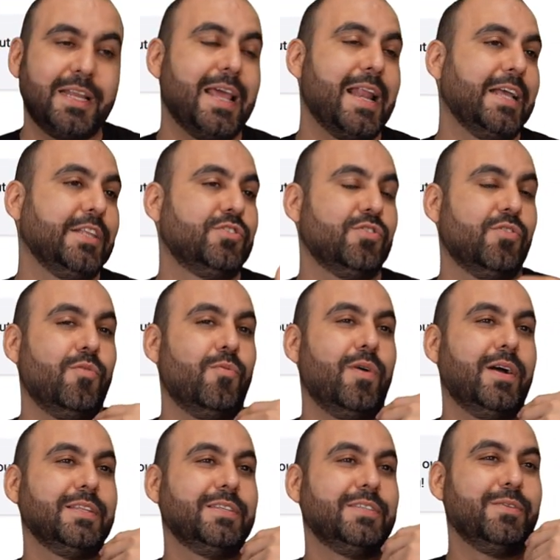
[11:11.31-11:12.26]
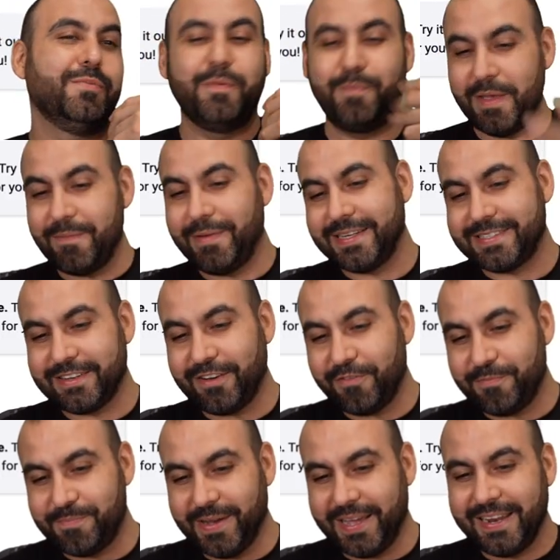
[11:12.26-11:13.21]
And I don't want to repeat
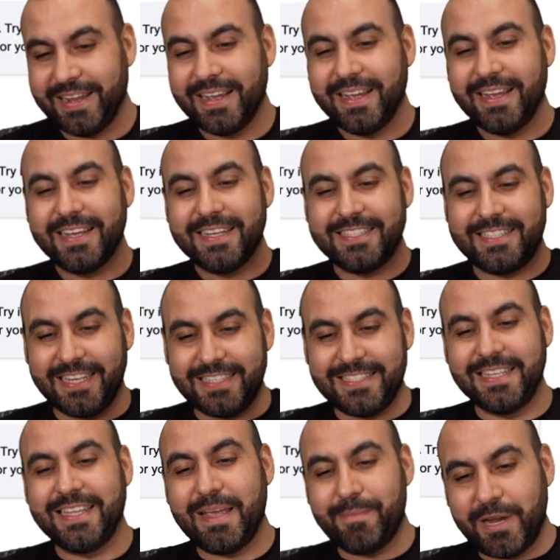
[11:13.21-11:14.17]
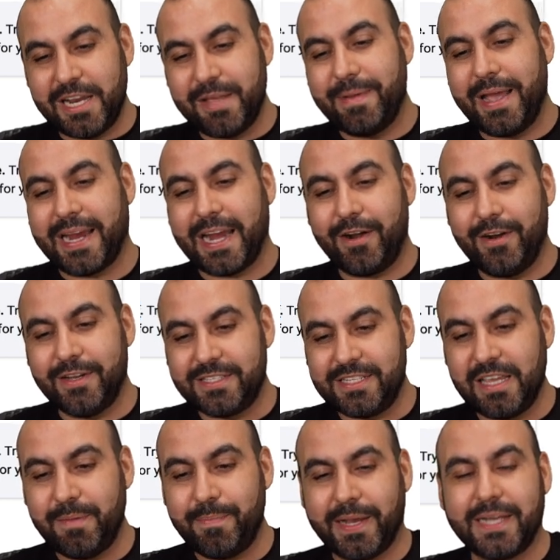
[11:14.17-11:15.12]
myself, but 60-day money-back
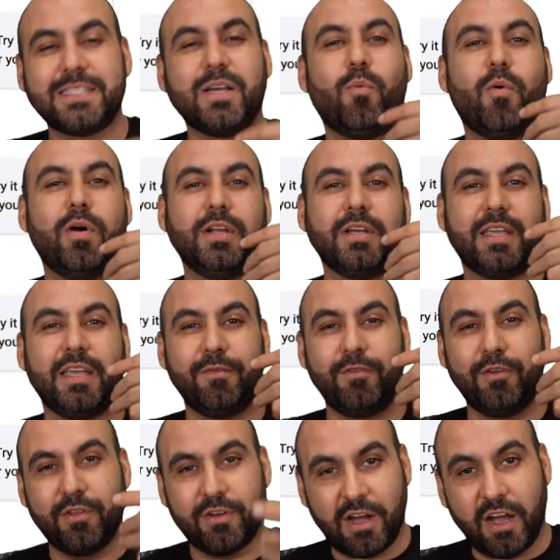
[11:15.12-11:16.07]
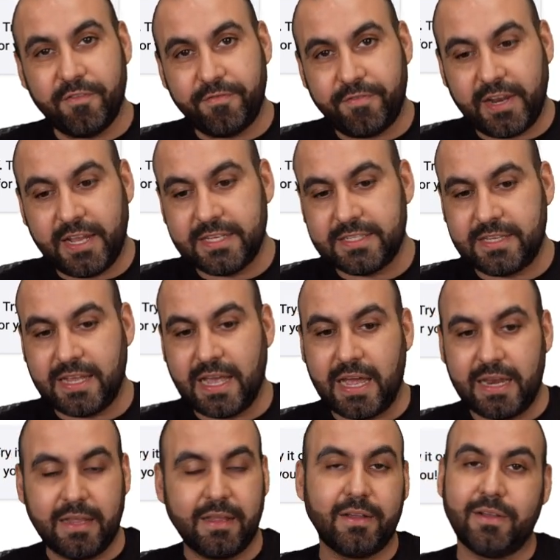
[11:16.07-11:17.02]
guarantee, because I want to give you the confidence
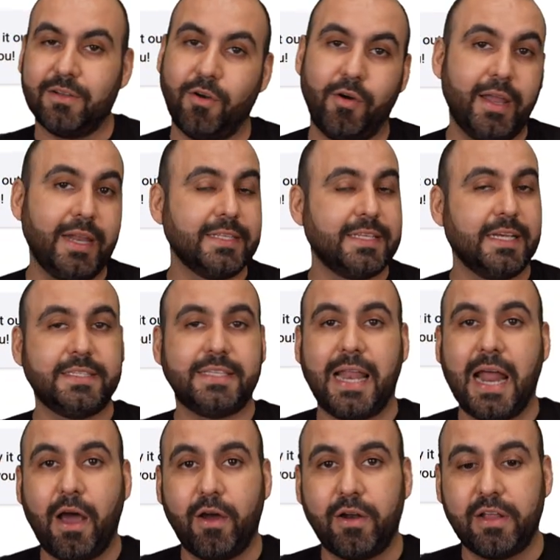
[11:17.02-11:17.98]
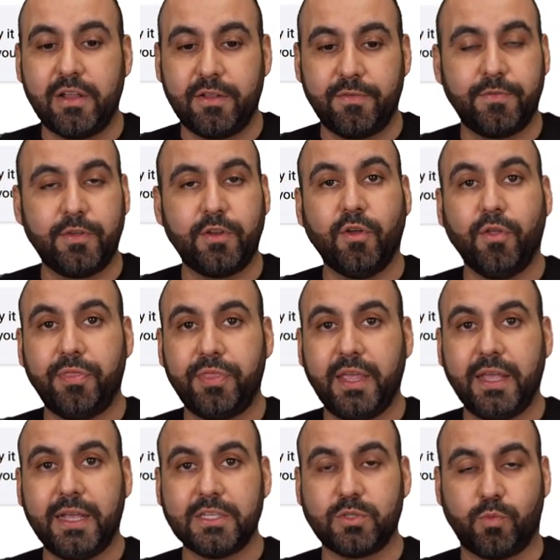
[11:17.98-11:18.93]
that go ahead and test it out. And if you don't
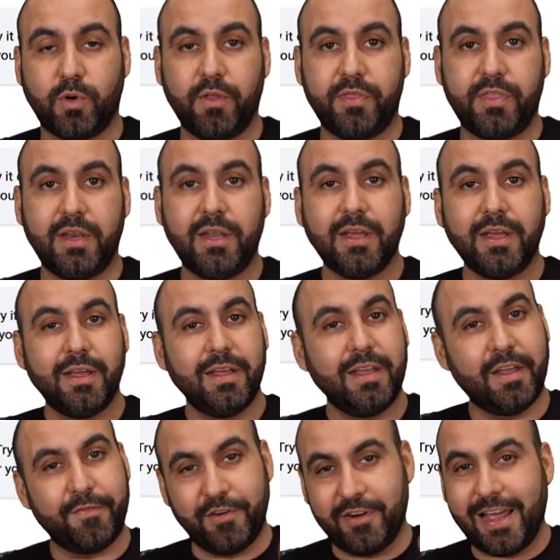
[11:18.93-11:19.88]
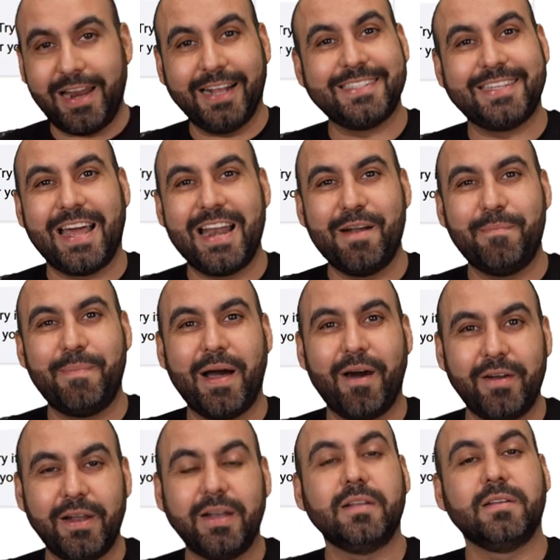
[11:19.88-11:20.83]
think it's worth it, if you're not excited
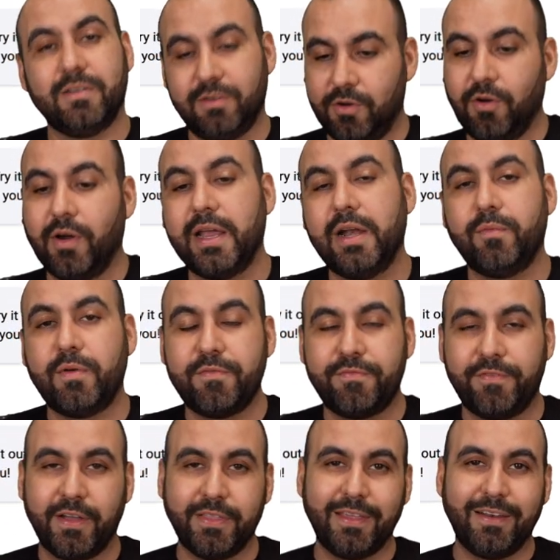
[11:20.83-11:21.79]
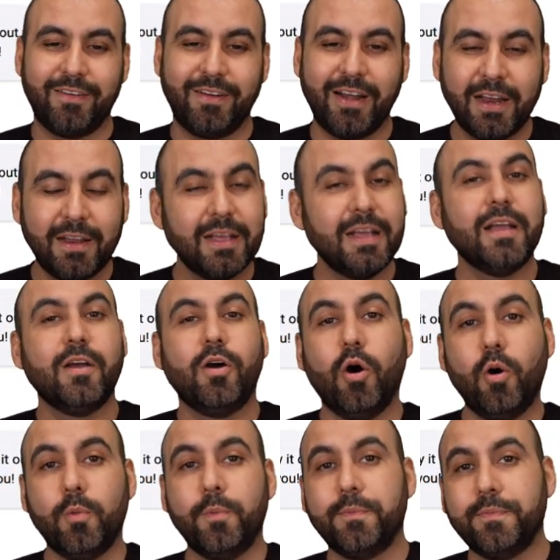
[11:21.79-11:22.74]
about it, go ahead and refund it, all right?
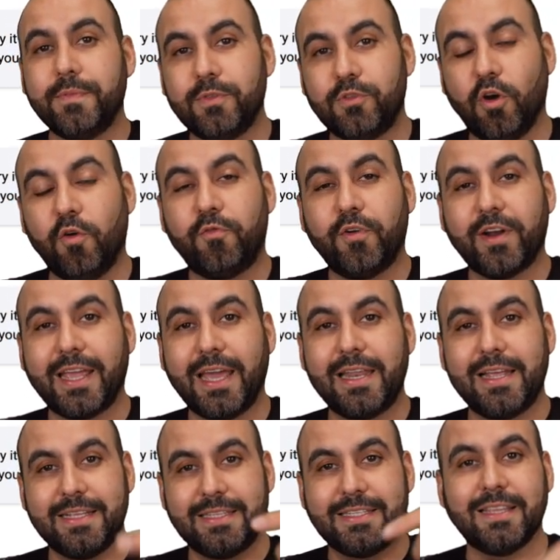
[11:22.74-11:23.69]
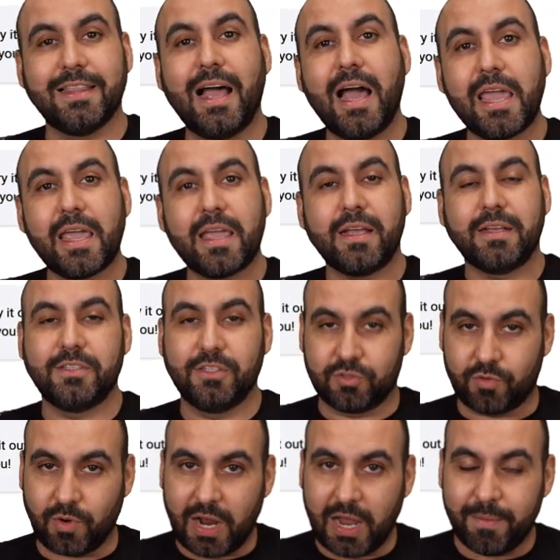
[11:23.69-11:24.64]
Oh, don't forget to like,
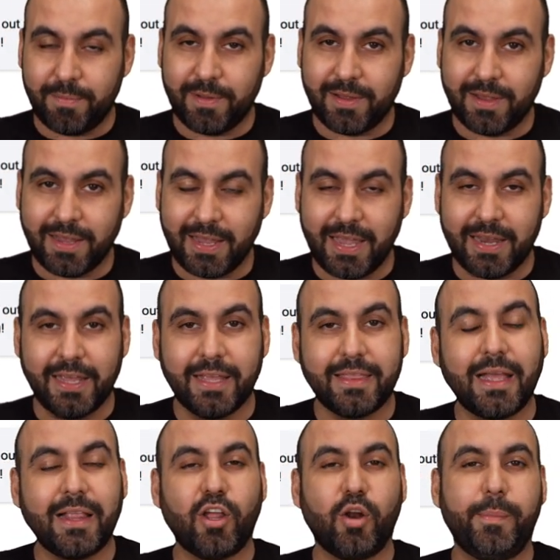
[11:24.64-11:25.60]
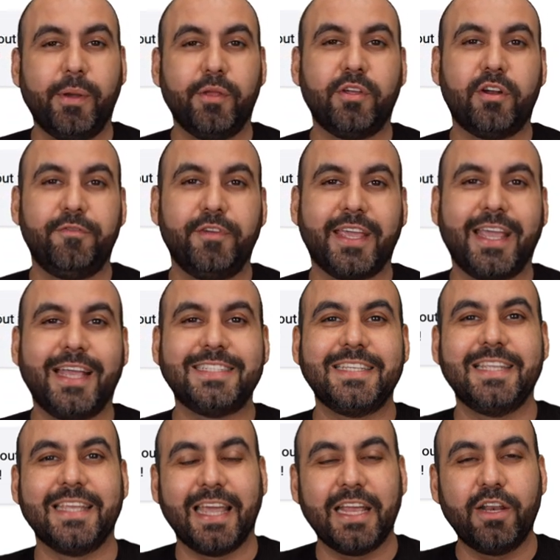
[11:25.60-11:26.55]
subscribe, and hit that little bell
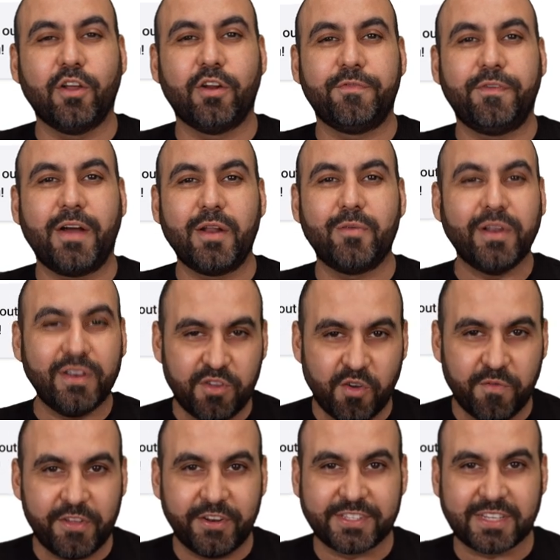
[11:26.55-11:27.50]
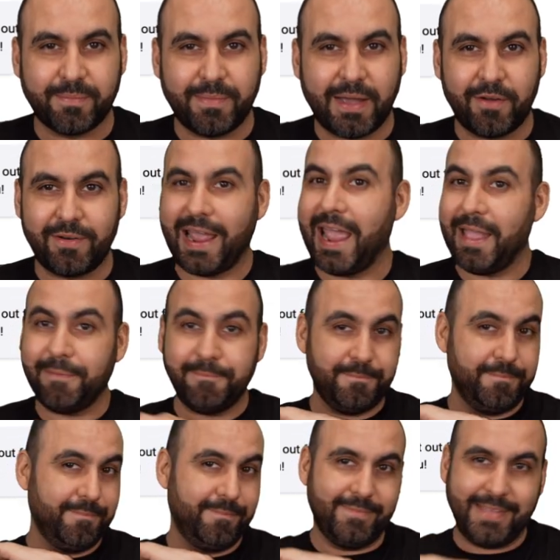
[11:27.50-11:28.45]
notification to get notified when new videos come out. And
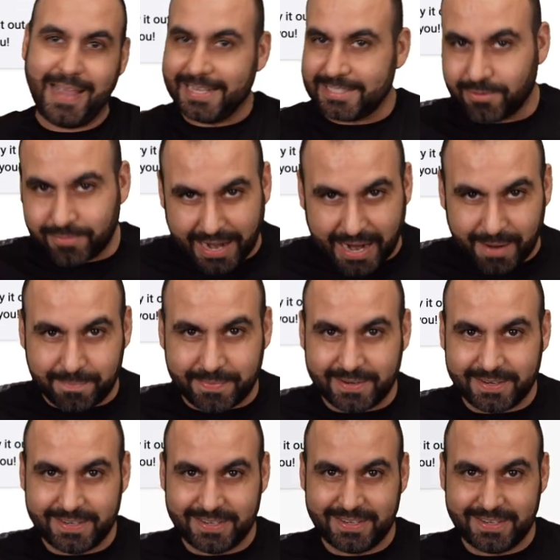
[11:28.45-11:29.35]
that's a wrap.